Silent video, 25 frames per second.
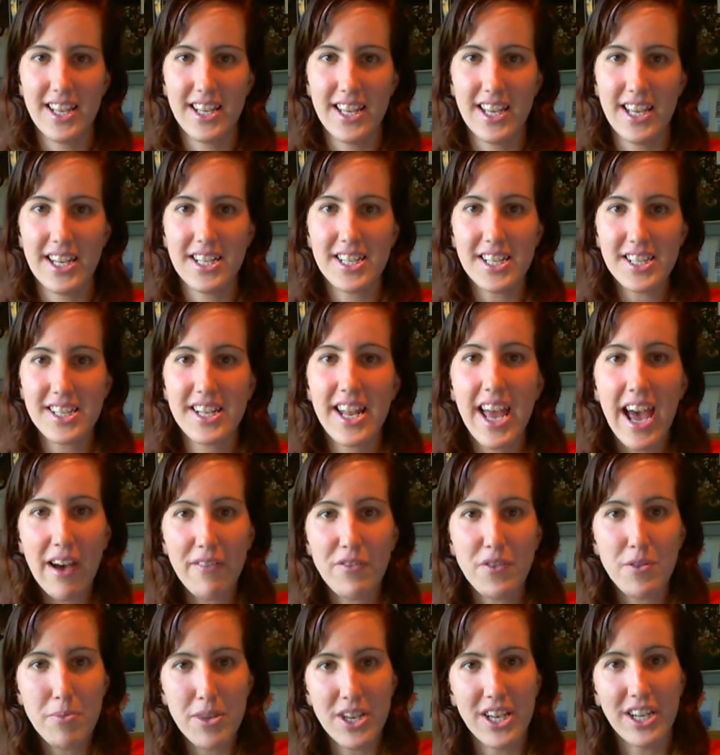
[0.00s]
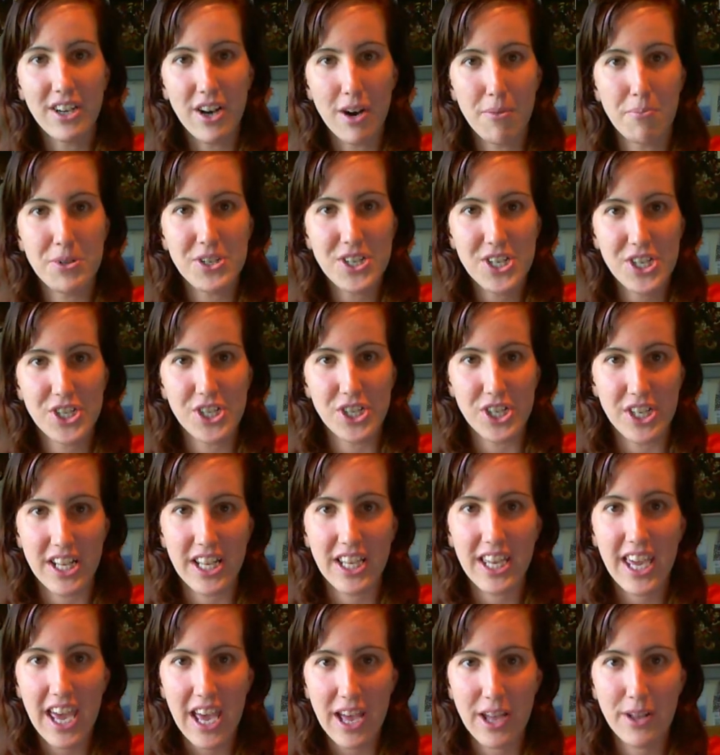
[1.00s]
It doesn't have to be a competition. It
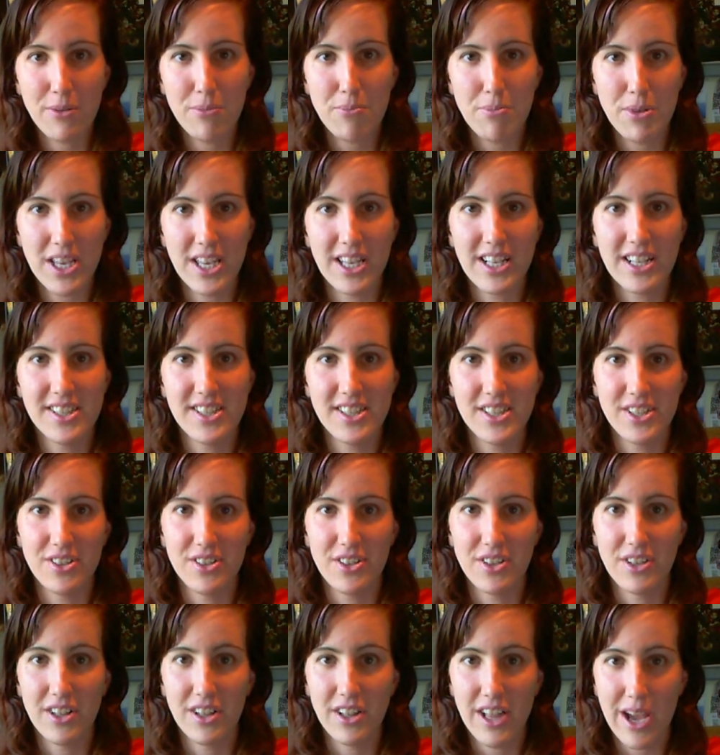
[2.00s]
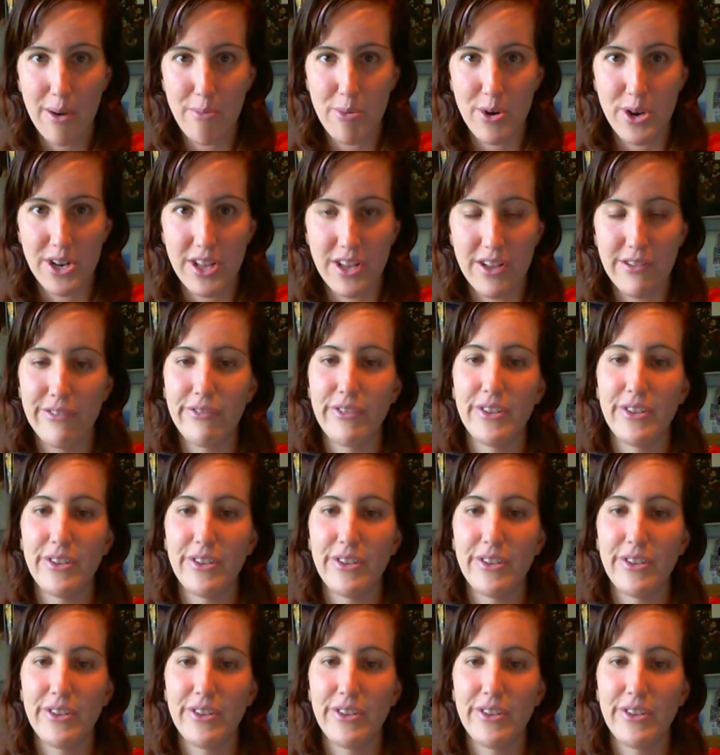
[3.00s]
can be considered collaborative.